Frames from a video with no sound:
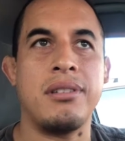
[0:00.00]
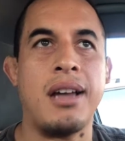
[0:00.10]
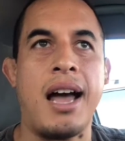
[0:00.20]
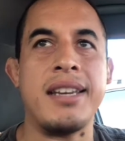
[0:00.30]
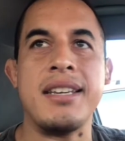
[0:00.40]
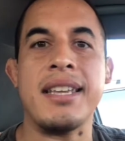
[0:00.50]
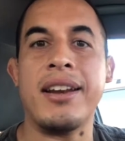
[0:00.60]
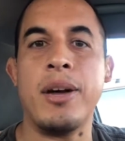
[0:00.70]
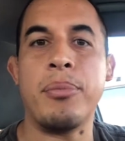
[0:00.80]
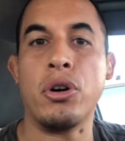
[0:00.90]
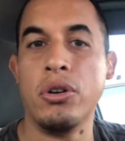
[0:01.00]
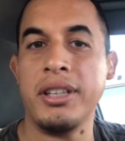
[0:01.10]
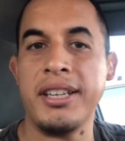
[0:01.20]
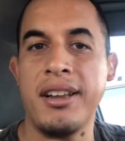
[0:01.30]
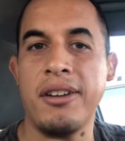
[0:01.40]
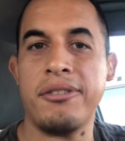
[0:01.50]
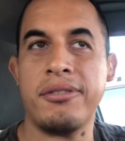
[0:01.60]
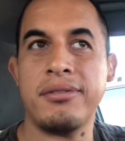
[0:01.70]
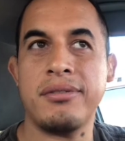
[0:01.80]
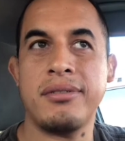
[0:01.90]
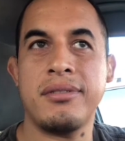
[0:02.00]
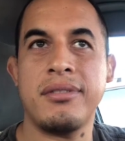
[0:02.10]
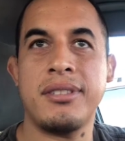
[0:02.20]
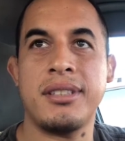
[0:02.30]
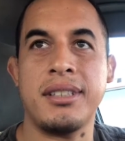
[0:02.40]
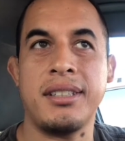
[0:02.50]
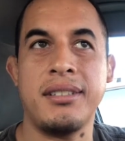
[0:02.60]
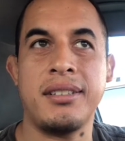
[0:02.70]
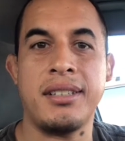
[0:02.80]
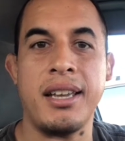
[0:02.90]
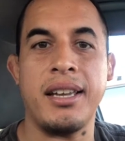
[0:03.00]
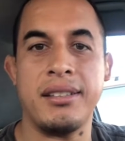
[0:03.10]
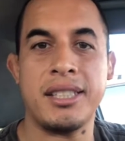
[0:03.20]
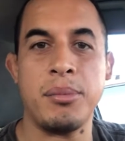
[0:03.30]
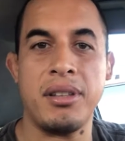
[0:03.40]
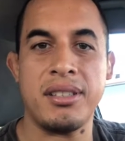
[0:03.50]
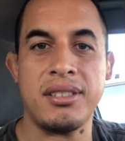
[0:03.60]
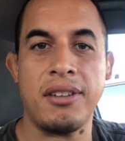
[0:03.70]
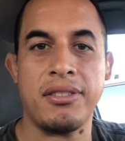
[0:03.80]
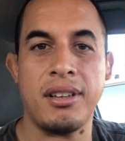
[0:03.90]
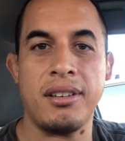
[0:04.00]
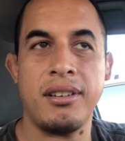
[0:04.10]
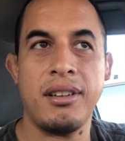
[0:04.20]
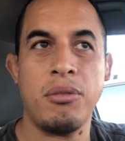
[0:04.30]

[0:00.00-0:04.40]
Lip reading: I didn't get up early enough to get some of this stuff done.